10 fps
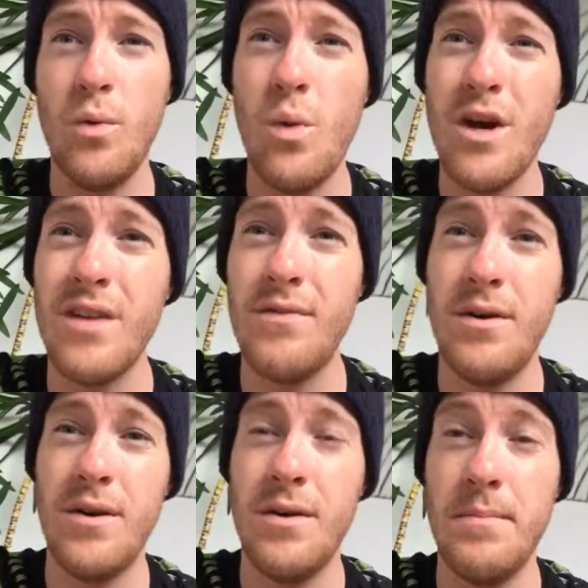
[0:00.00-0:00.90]
work it
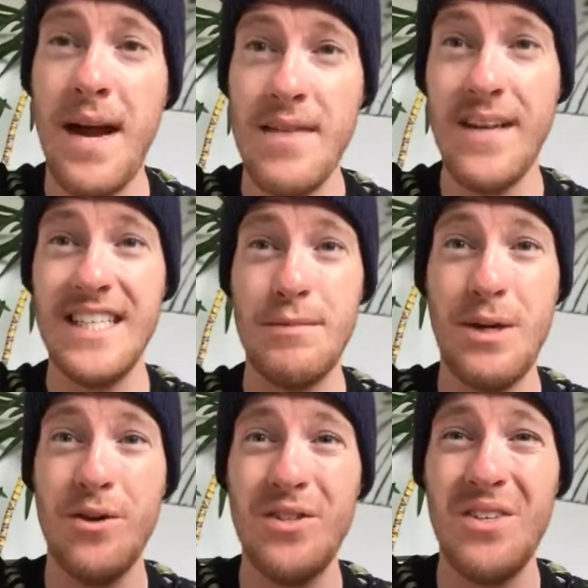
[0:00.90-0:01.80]
for my advantage,
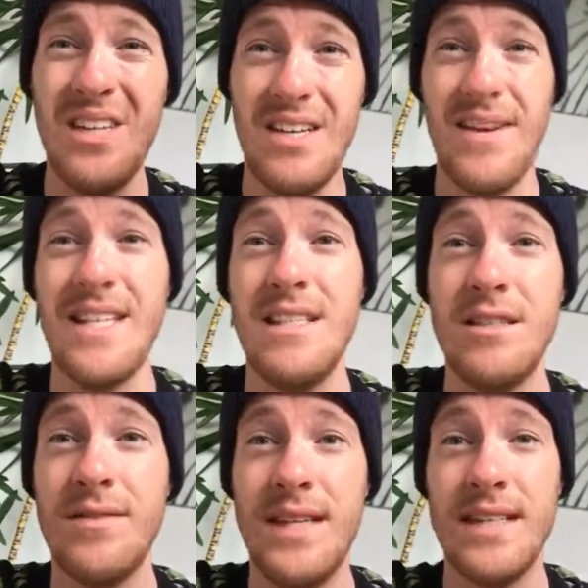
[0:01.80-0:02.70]
but also the
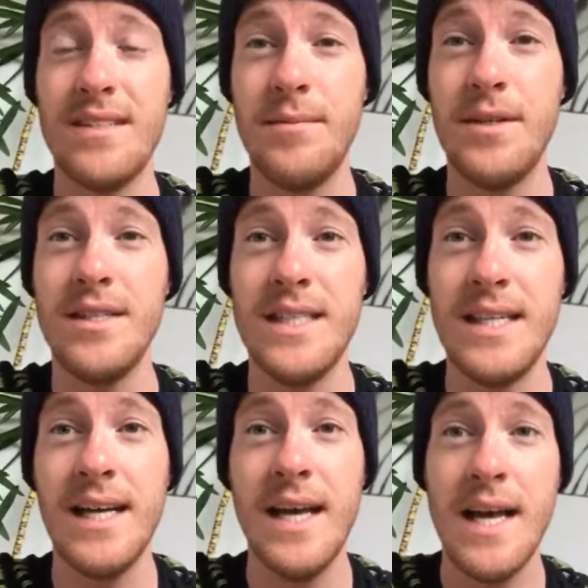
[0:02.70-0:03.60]
advantage of the YAS
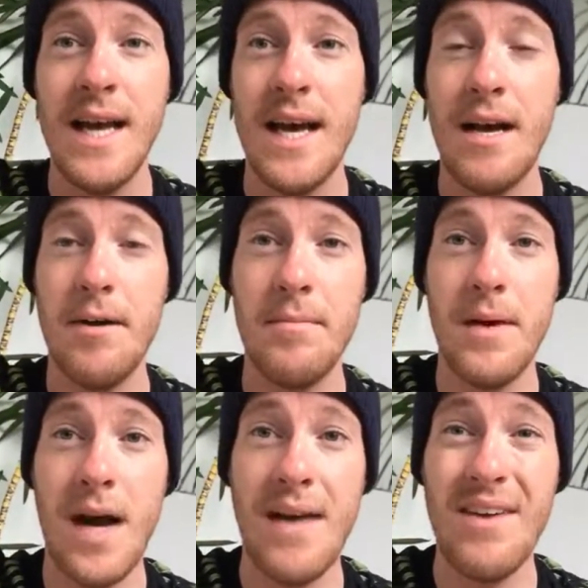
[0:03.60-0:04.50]
community.
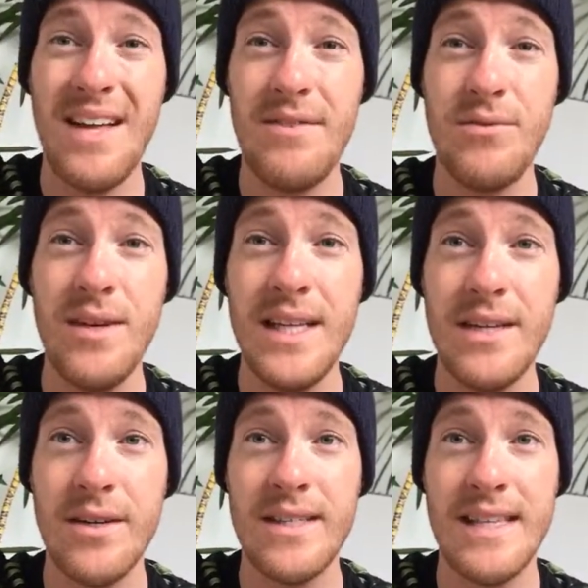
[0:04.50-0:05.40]
I've had
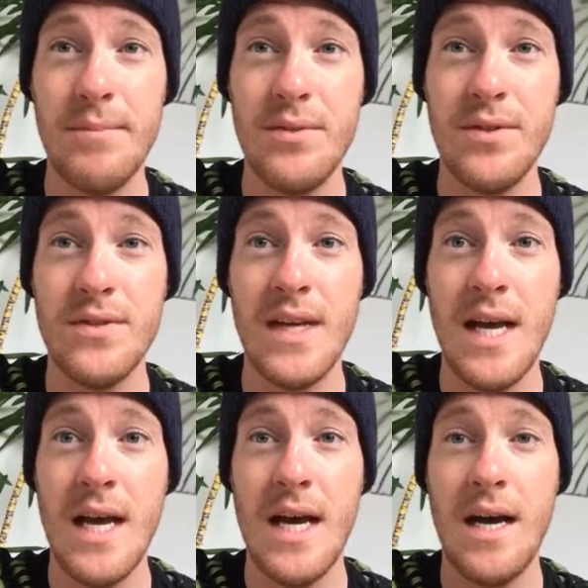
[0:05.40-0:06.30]
really good examples.
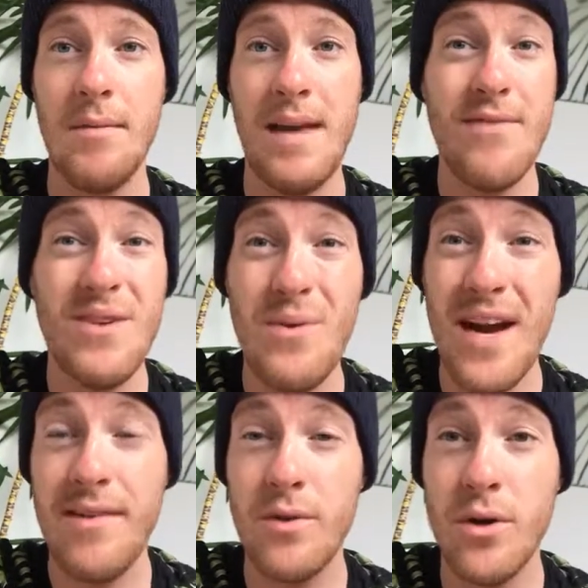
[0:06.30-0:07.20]

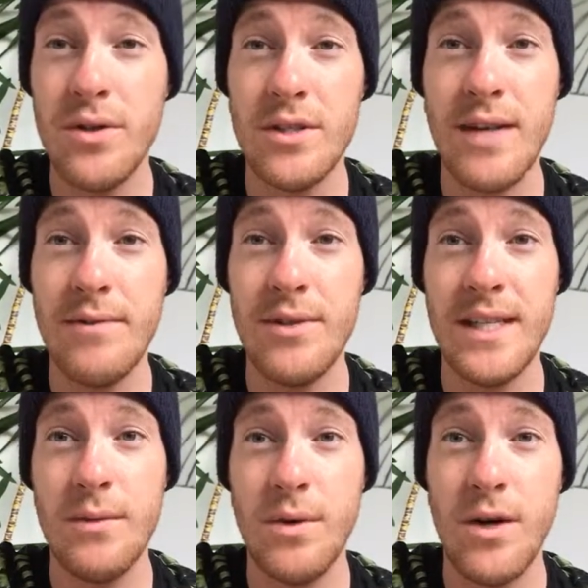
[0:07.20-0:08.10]
Everywhere I've gone and traveled
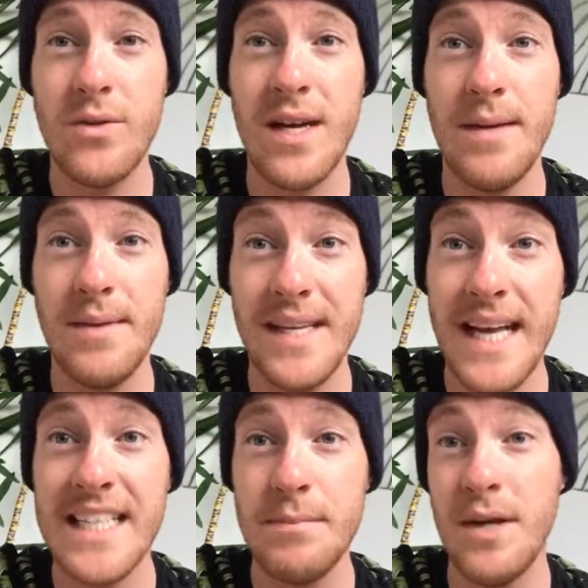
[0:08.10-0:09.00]
in the world, a
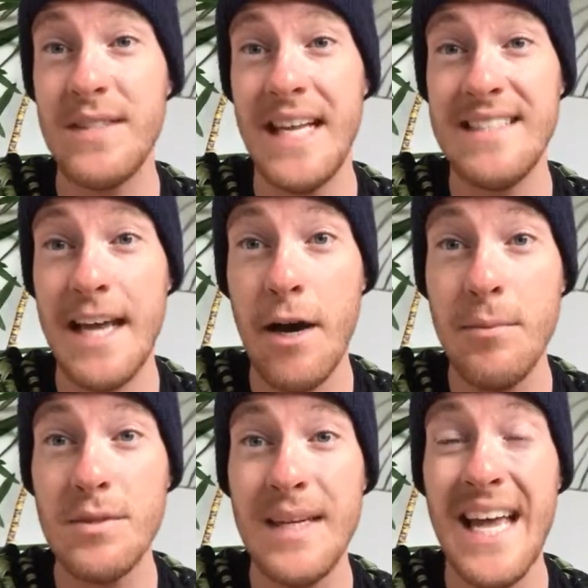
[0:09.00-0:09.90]
YAS person has
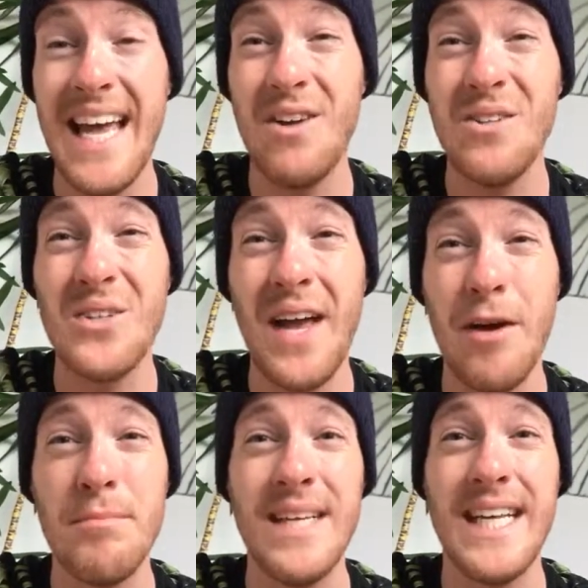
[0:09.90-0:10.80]
helped me and also
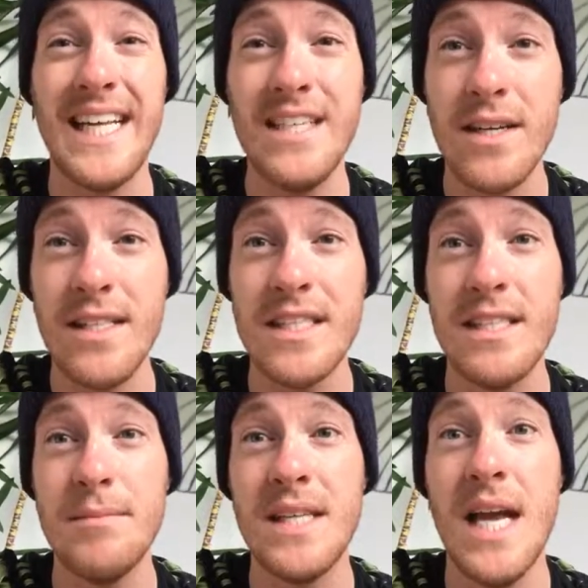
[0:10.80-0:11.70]
helped me get
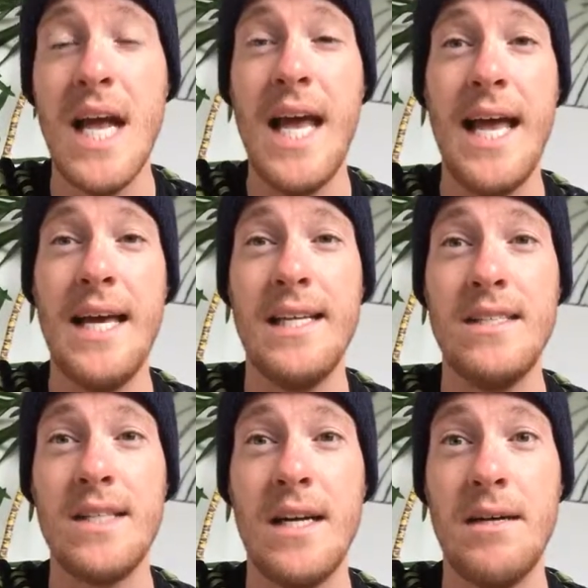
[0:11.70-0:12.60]
internships.
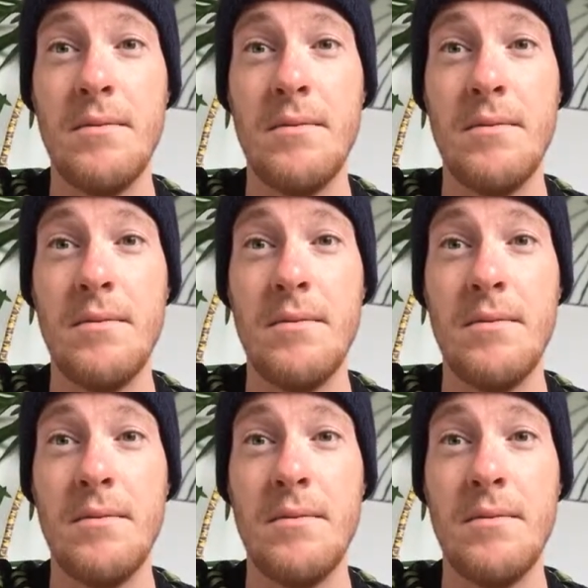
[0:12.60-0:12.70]
And